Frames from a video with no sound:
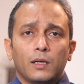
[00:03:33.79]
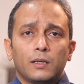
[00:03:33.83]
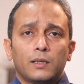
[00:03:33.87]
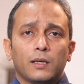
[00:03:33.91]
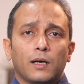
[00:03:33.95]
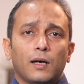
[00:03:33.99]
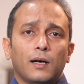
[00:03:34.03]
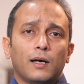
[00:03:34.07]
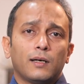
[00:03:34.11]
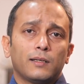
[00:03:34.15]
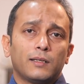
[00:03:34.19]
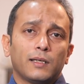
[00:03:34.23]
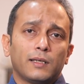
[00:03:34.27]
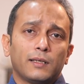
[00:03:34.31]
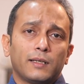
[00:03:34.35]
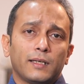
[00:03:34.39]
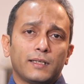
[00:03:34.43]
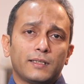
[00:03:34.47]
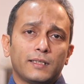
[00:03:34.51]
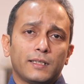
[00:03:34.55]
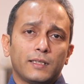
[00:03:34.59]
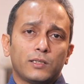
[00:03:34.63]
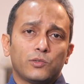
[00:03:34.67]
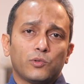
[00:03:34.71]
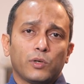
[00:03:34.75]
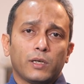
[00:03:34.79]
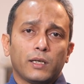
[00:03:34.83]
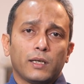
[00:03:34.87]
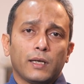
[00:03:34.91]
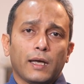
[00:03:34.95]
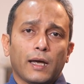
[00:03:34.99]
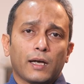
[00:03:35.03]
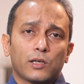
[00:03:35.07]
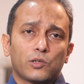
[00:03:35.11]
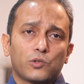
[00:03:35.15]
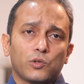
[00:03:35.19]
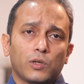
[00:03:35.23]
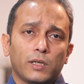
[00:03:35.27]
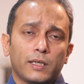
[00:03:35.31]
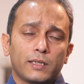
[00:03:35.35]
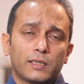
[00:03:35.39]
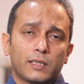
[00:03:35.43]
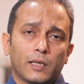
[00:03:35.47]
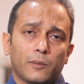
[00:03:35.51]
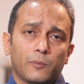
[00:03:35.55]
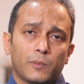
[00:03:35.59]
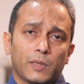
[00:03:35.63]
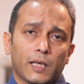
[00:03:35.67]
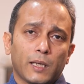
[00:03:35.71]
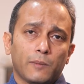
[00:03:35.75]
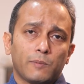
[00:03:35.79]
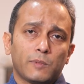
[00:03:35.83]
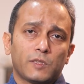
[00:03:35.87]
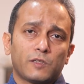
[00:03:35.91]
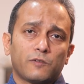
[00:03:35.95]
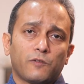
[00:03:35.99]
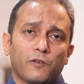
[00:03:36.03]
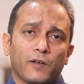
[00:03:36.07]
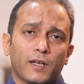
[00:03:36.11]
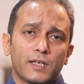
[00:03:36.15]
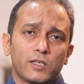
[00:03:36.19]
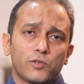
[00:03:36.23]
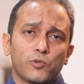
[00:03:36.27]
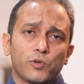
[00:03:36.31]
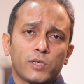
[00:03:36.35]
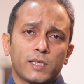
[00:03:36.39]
The other disease we actually sometimes face,